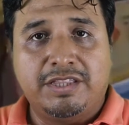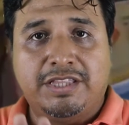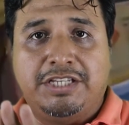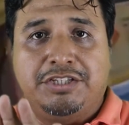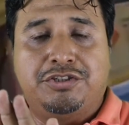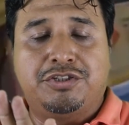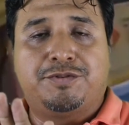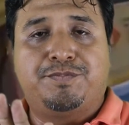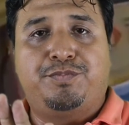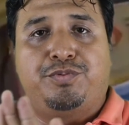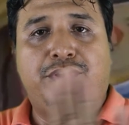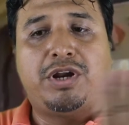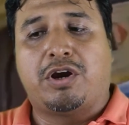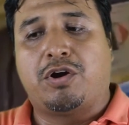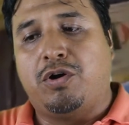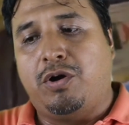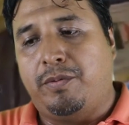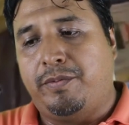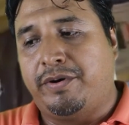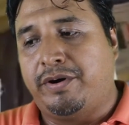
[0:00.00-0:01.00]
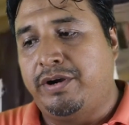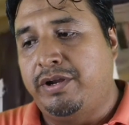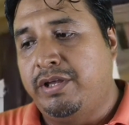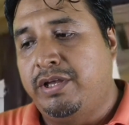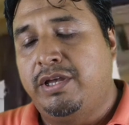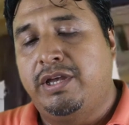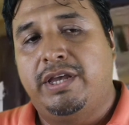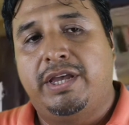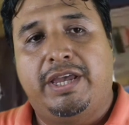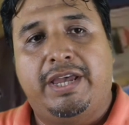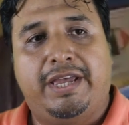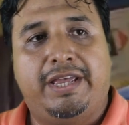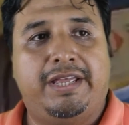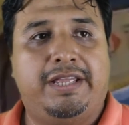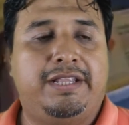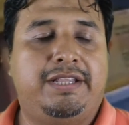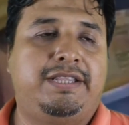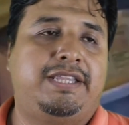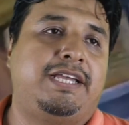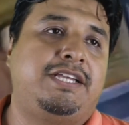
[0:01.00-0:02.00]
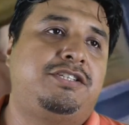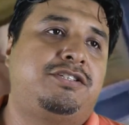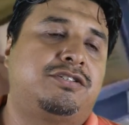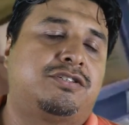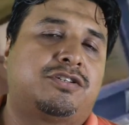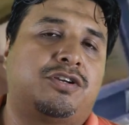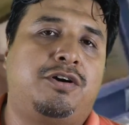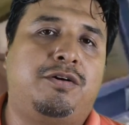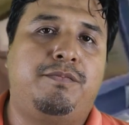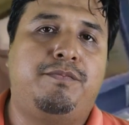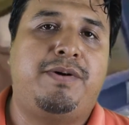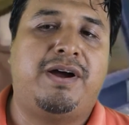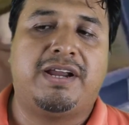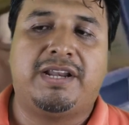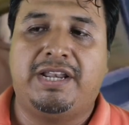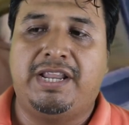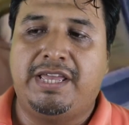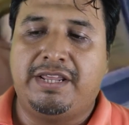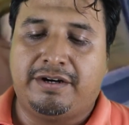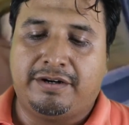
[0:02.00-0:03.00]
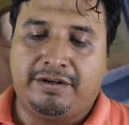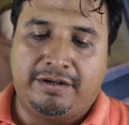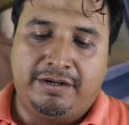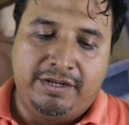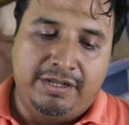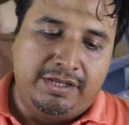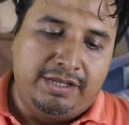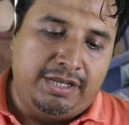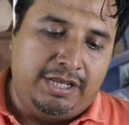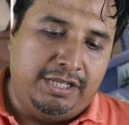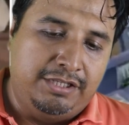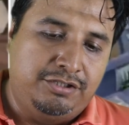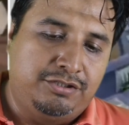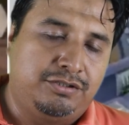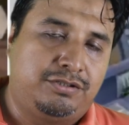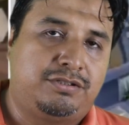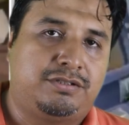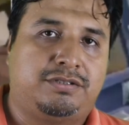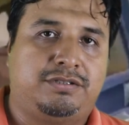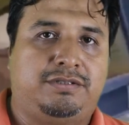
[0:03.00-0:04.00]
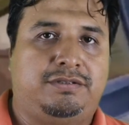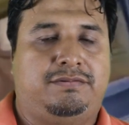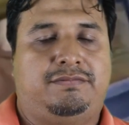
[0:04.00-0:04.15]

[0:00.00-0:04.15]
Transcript: They just put a cover, and they just come back later and just